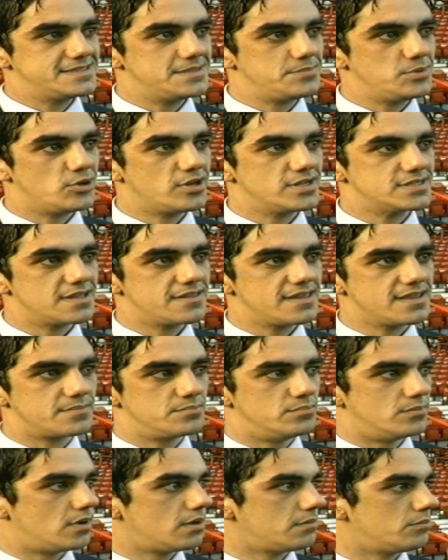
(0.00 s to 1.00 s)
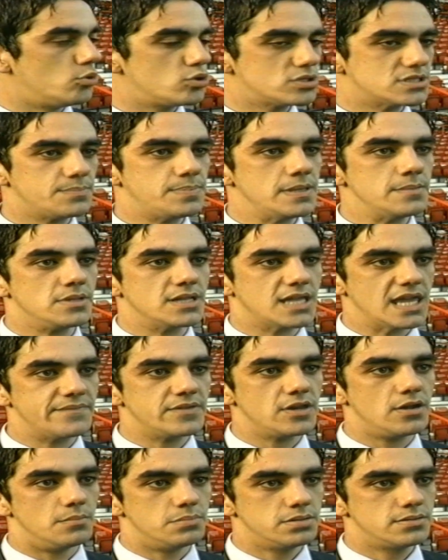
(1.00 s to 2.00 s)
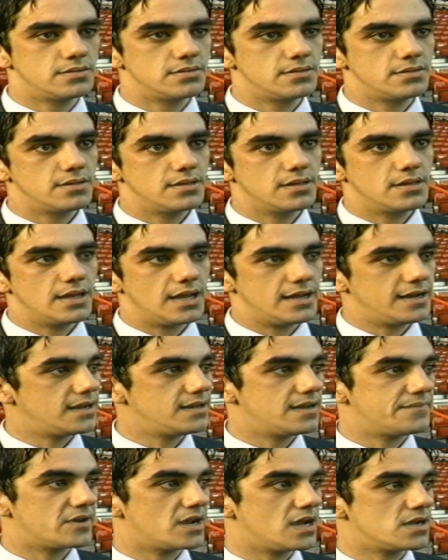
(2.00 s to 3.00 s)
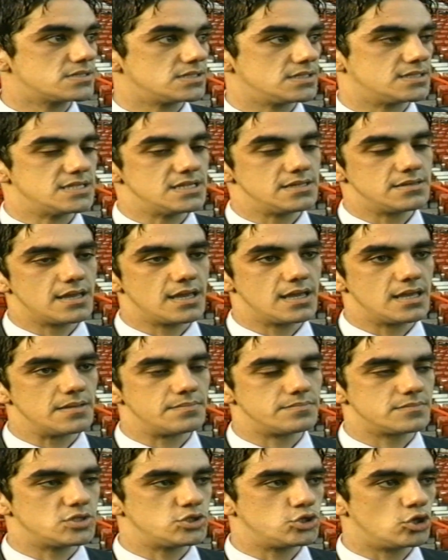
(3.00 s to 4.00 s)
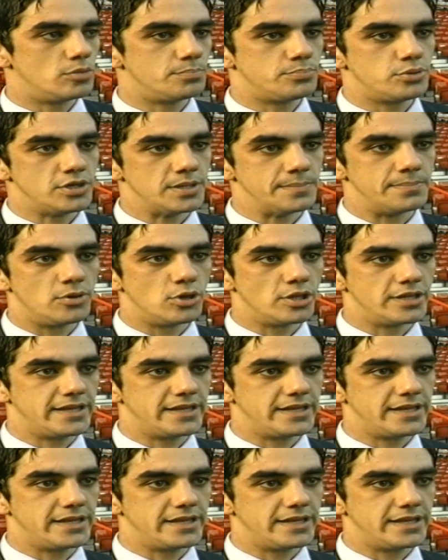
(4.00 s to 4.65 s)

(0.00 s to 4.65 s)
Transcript: to be honest, I think most of the people giving up, and I never actually seen uh, Shaun putting the ball